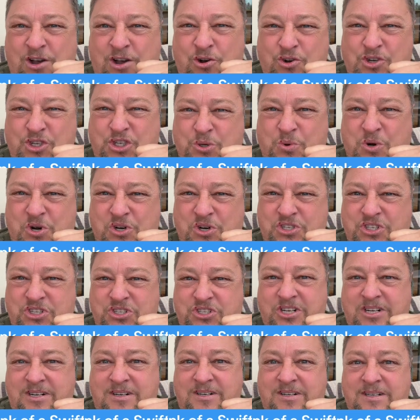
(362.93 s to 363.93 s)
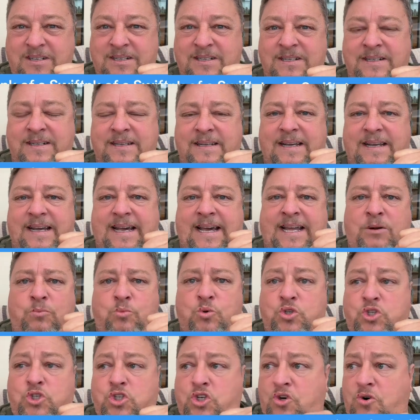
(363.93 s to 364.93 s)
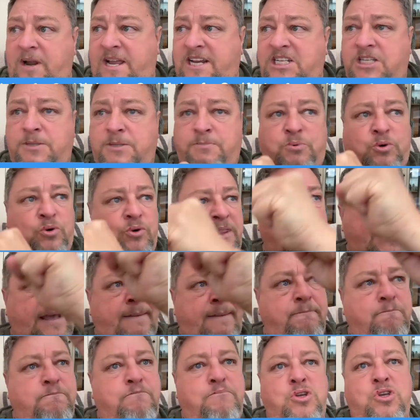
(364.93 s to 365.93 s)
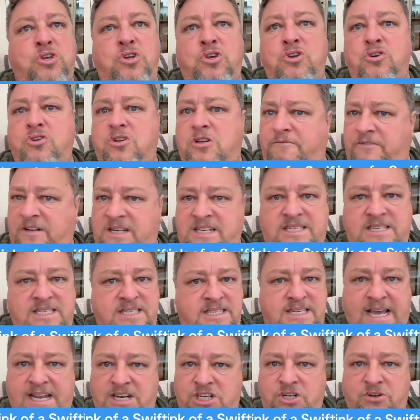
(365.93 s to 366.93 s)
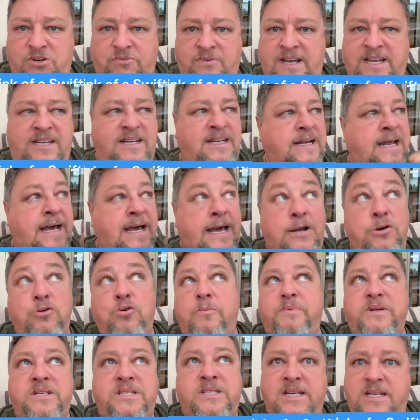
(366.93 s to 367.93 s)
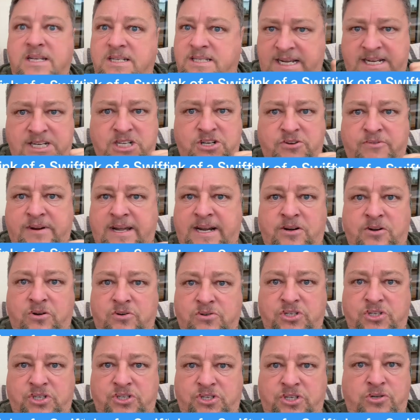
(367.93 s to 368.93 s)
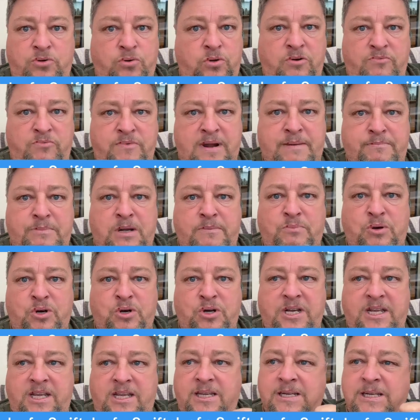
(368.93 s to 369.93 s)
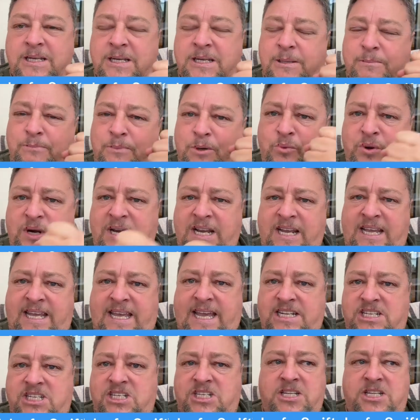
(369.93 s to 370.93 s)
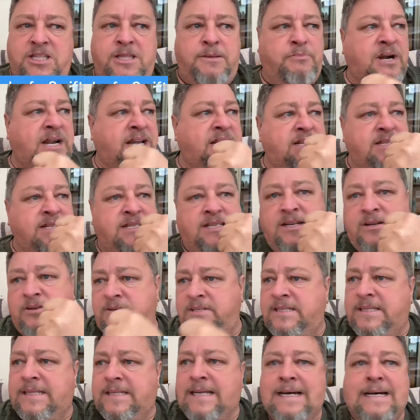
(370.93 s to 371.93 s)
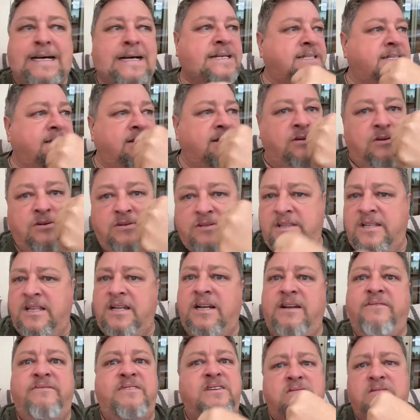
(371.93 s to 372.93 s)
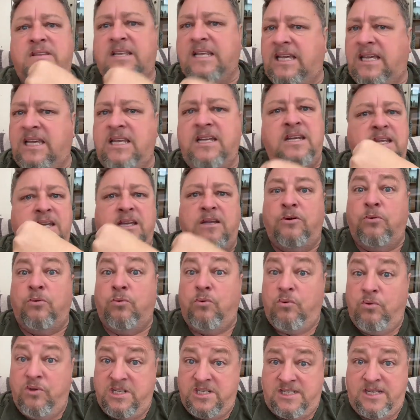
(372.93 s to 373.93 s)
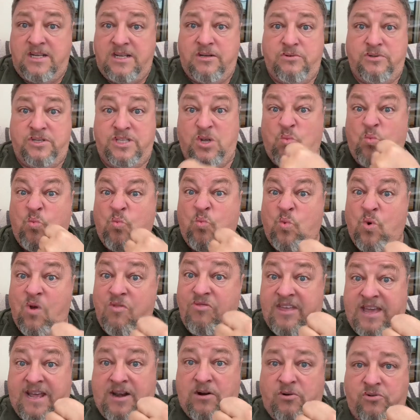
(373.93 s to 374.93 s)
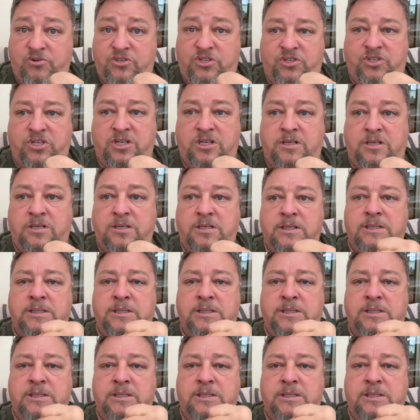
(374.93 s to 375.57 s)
on to oxygen, and it will transport that beautifully saturated, 100% saturated oxygen all around my body. But when it gets to the brain cells and the heart cells and the liver and the kidney and all the cells that want that oxygen,